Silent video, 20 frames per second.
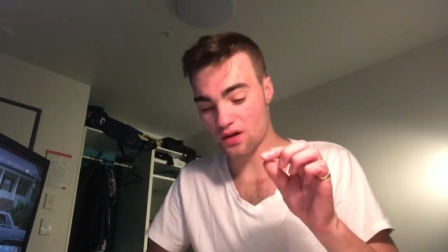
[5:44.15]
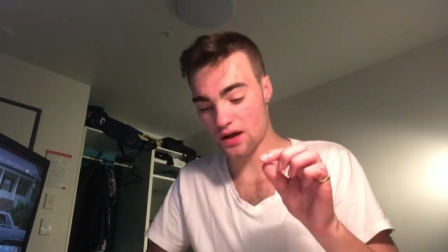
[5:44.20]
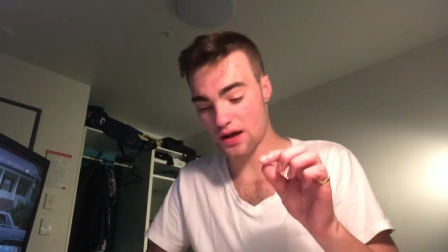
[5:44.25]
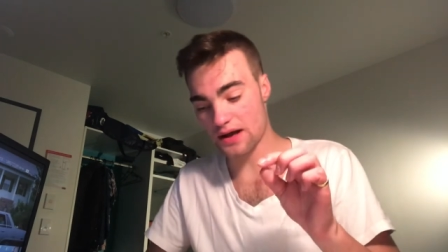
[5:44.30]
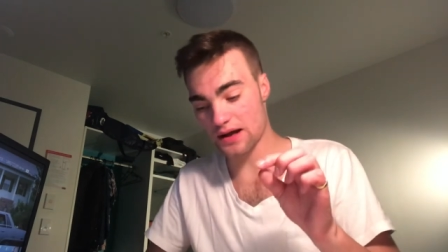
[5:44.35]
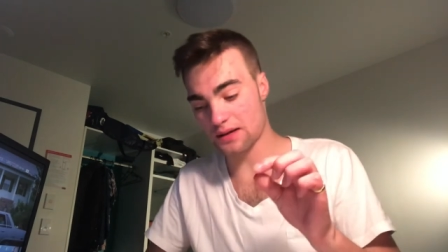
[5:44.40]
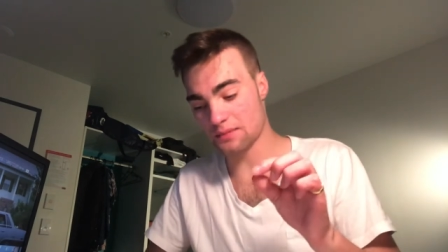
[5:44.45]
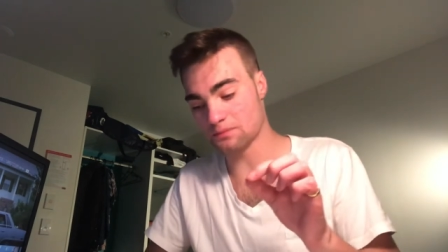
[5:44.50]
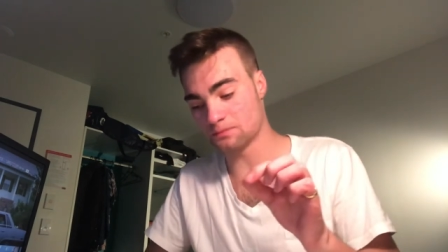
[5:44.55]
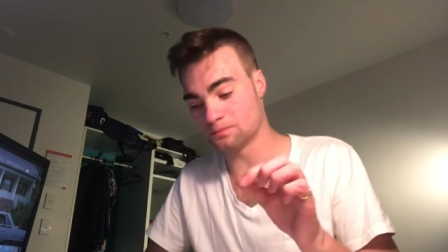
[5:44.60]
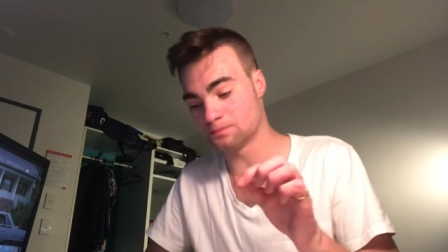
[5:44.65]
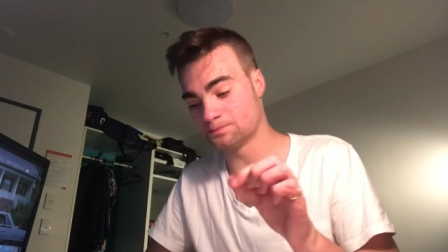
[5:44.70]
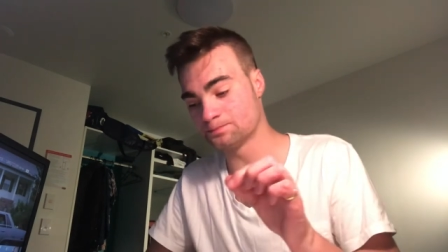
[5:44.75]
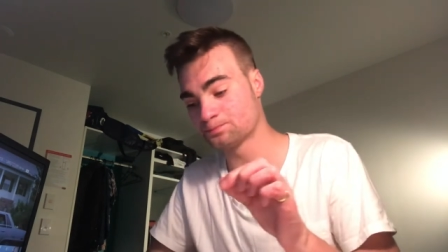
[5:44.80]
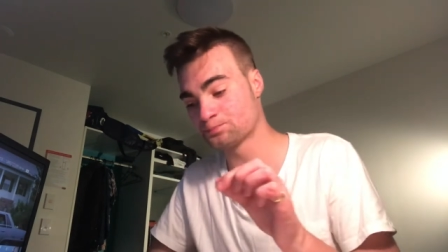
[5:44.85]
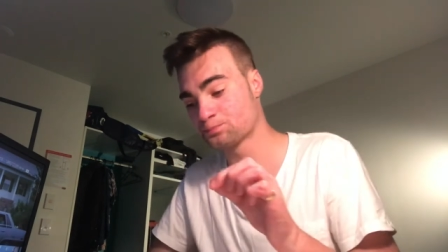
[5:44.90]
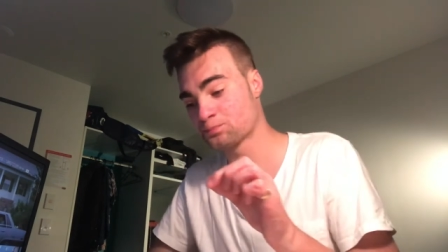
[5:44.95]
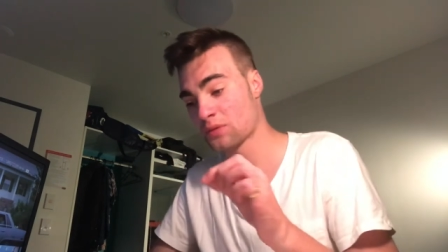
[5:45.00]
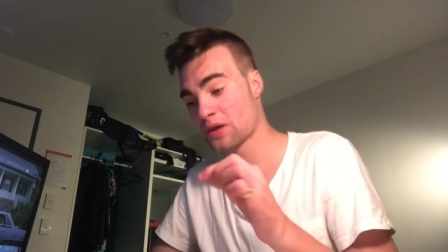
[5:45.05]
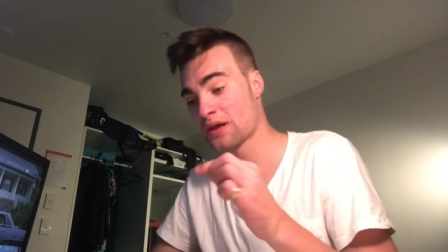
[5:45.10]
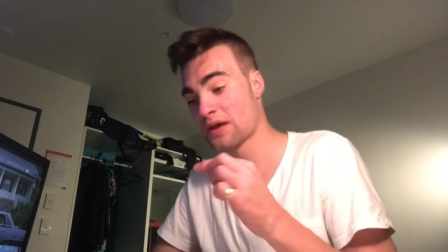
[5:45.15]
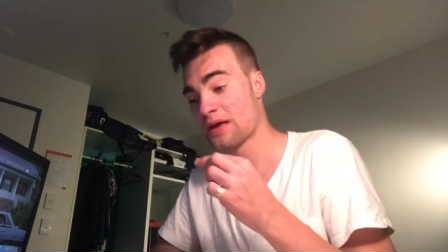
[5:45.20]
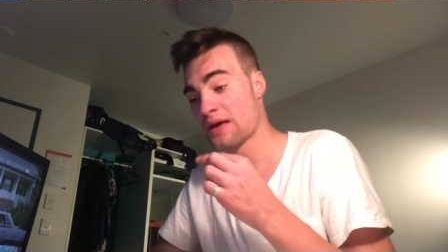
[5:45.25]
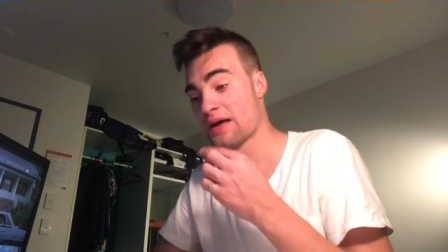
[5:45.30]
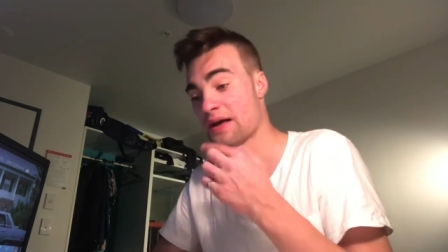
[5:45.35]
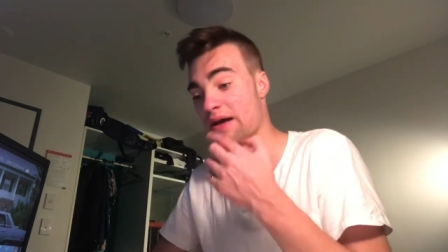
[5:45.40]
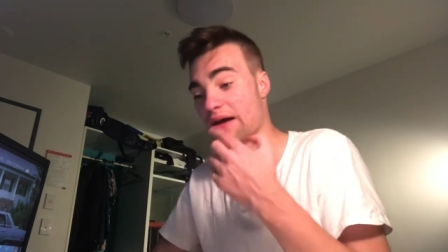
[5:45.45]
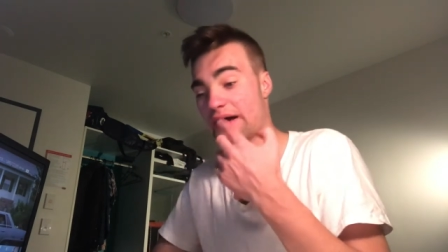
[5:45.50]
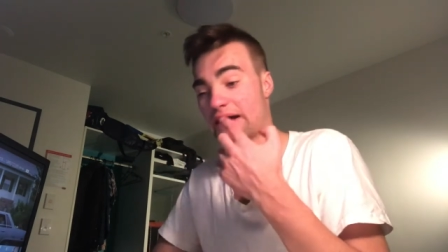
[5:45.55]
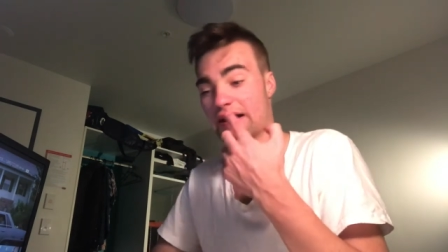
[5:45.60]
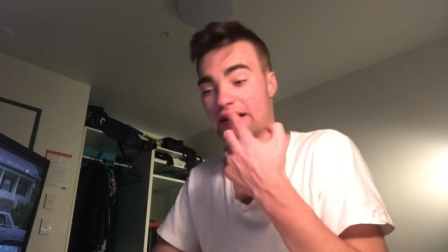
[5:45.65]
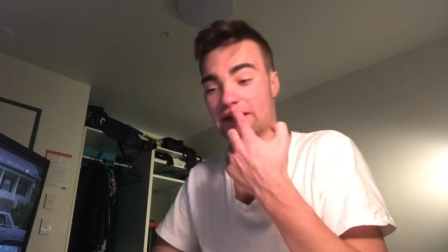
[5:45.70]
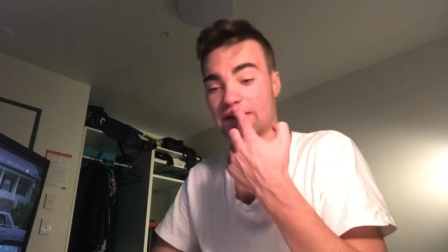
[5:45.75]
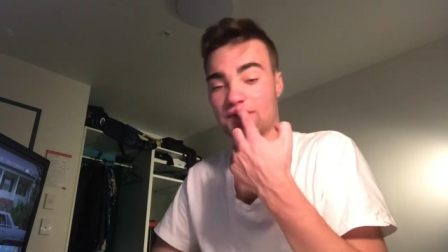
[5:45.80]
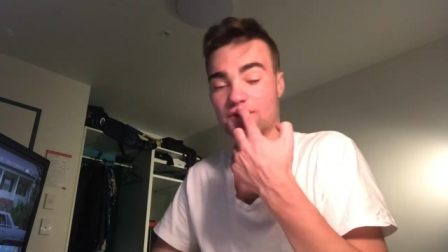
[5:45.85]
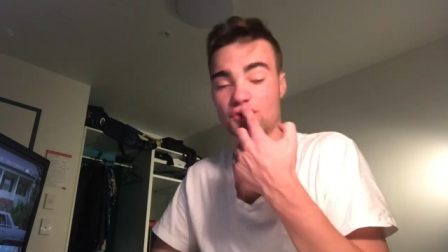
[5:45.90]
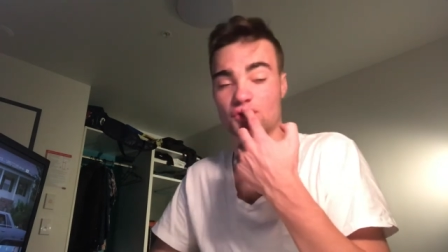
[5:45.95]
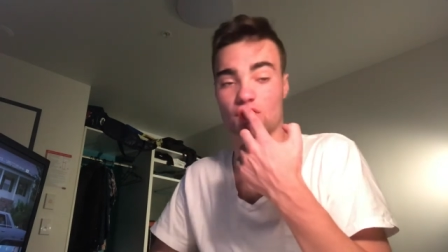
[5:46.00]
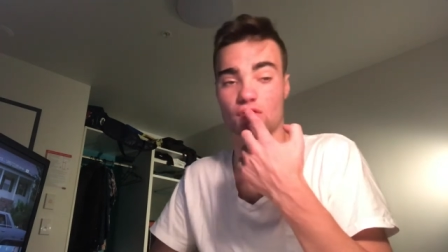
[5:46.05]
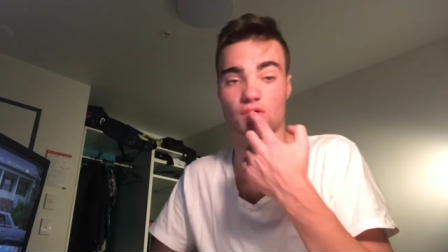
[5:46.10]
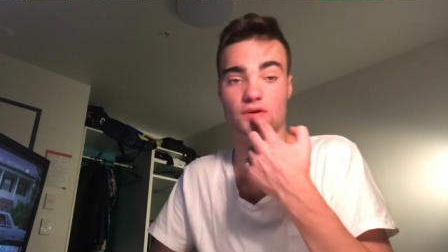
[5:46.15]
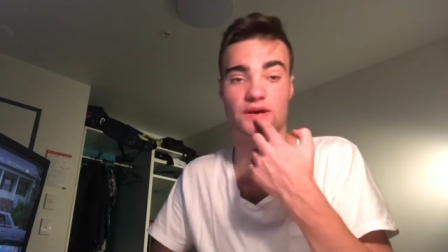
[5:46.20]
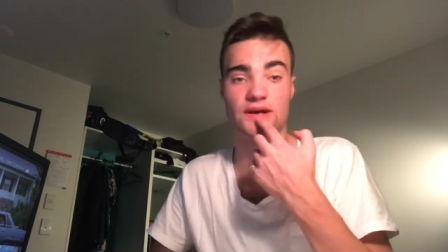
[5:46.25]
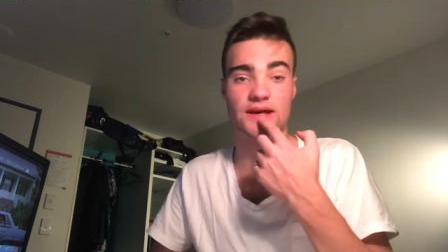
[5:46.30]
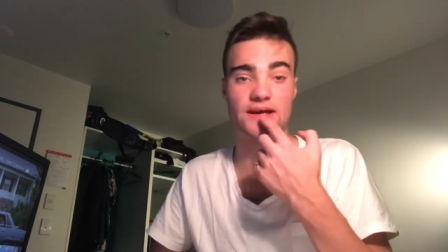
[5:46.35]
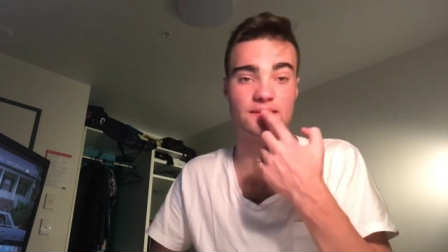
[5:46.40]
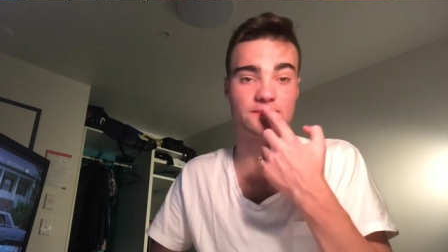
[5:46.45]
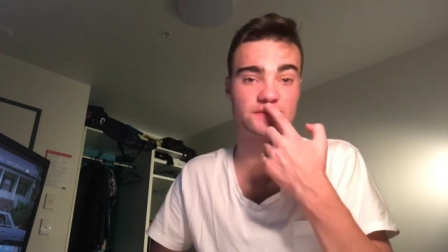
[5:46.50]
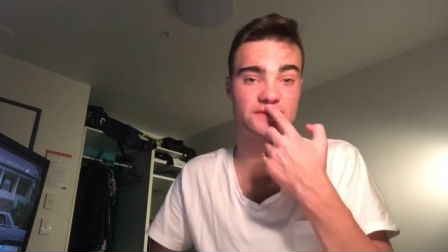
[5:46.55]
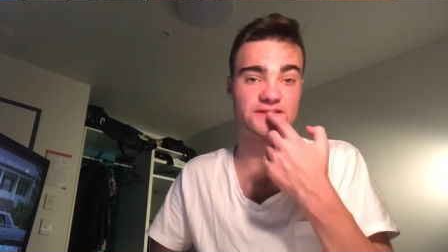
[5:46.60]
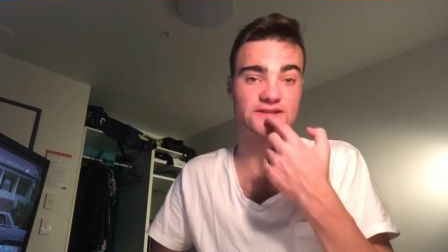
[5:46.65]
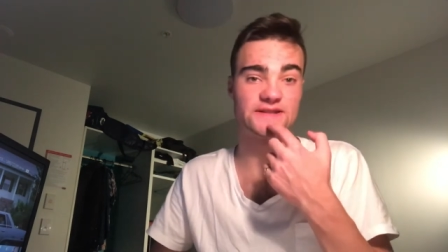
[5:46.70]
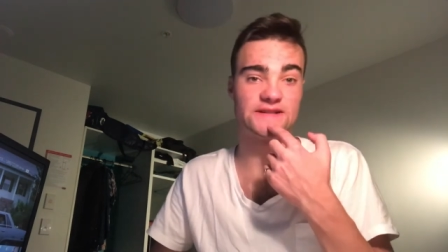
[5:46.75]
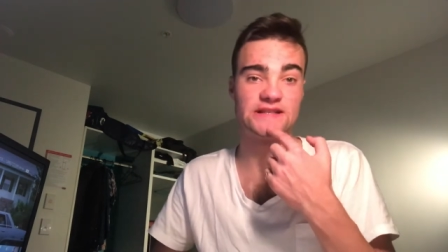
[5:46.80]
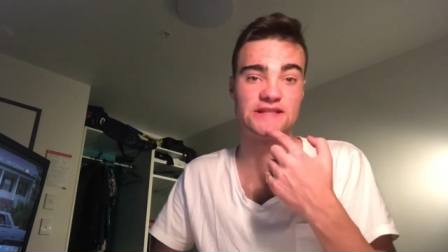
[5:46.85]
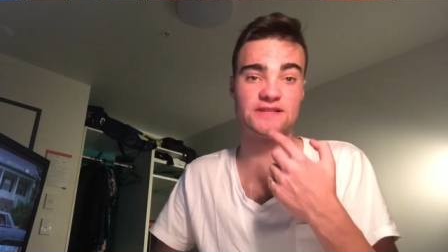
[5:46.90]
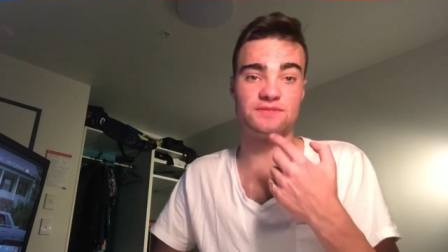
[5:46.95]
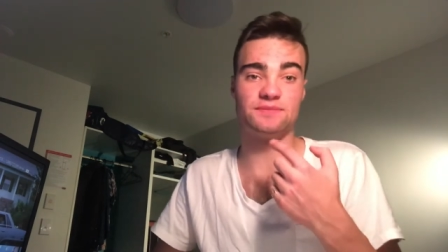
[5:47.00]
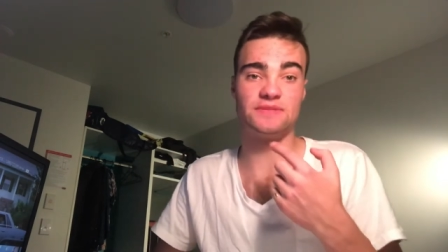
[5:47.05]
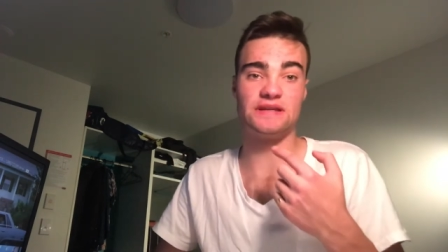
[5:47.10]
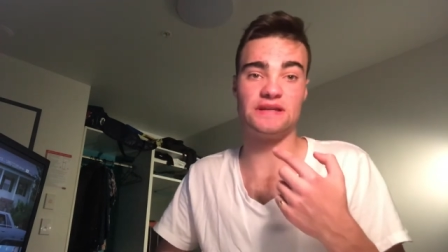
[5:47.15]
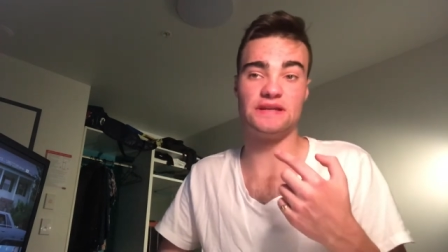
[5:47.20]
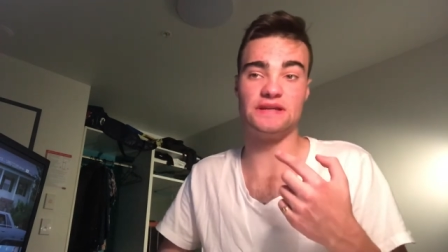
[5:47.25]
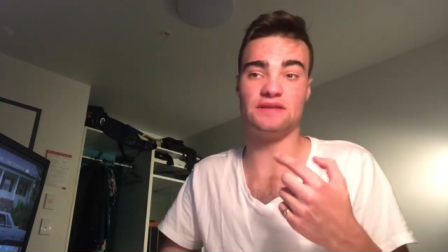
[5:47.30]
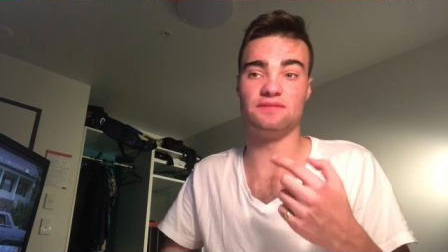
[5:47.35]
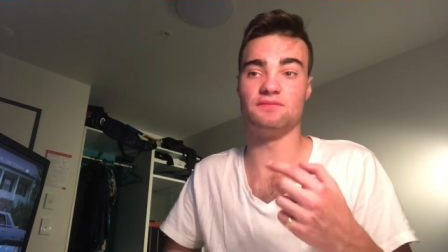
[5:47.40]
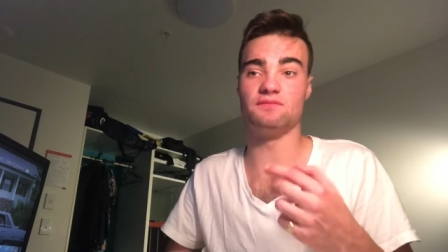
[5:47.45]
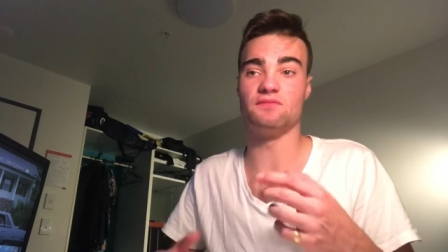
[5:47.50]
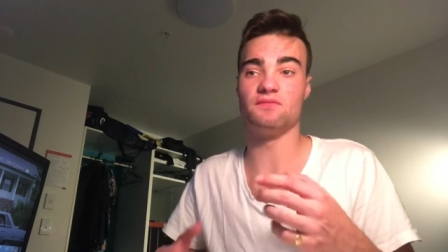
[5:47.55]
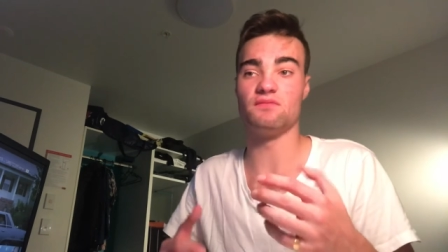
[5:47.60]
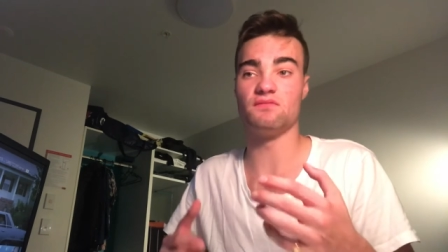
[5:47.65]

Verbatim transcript: Um, and your lips need to be